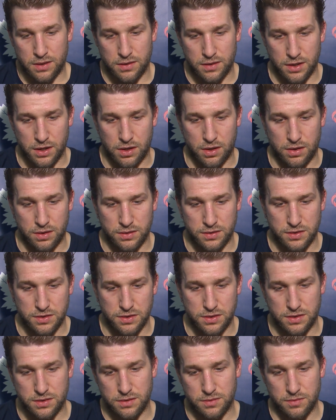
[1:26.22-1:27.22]
you know,
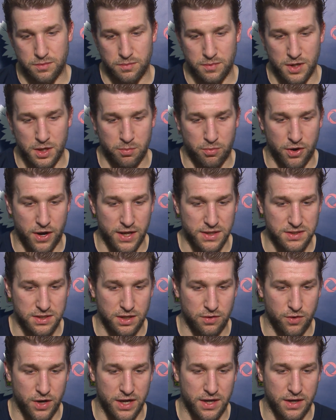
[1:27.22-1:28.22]
me and Brax
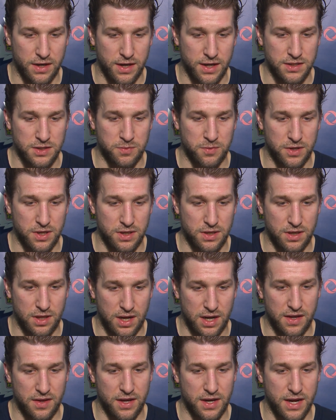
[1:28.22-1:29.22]
get recognized, but a
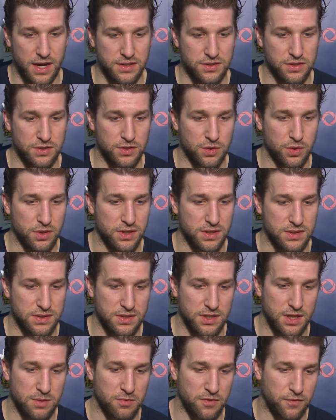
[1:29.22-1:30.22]
lot of that has to do with the
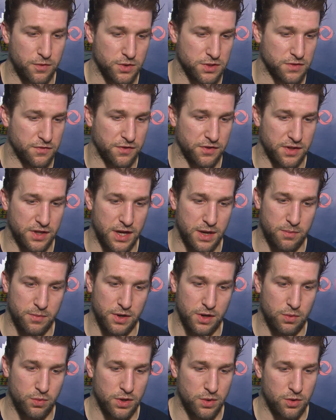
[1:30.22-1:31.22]
team. If it wasn't for them, you
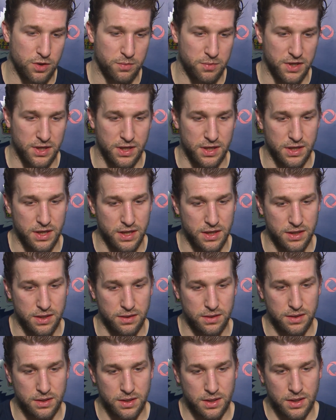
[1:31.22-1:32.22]
know, we wouldn't be getting any
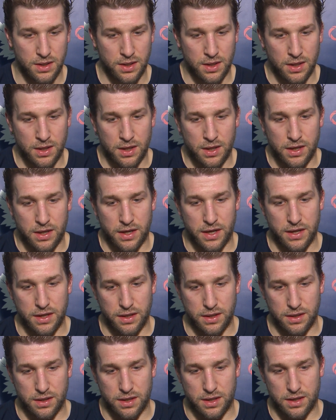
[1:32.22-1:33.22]

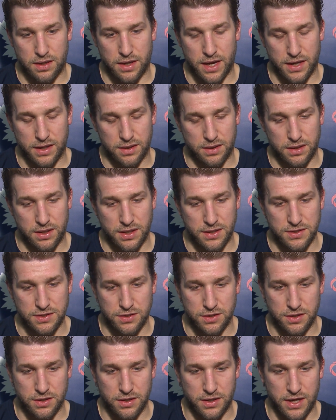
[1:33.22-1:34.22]

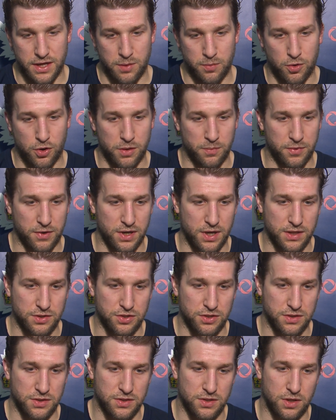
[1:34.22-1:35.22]
accolades or any point
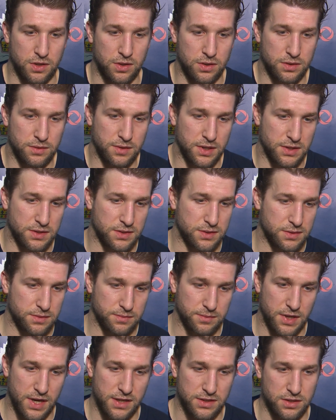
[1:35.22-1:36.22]
production. So it's
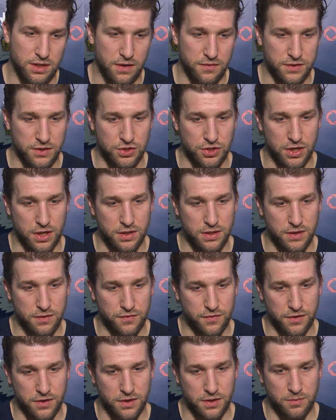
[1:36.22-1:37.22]
hats off to Sheldon
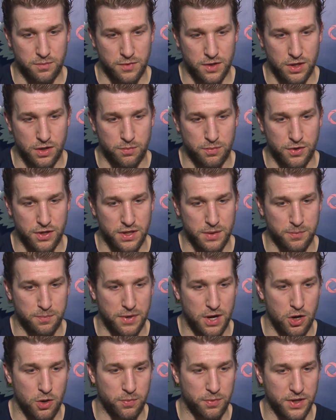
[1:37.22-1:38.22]
for, you know, putting the
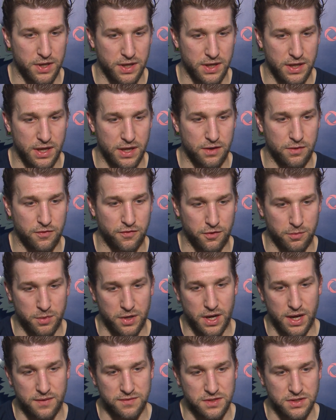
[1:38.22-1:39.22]
power play together for me
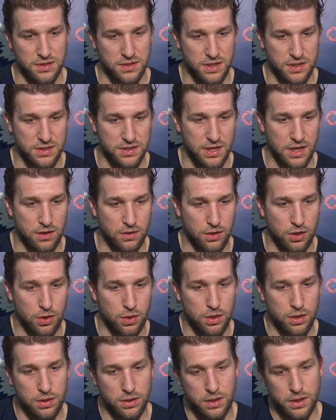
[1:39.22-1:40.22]
to have success down low.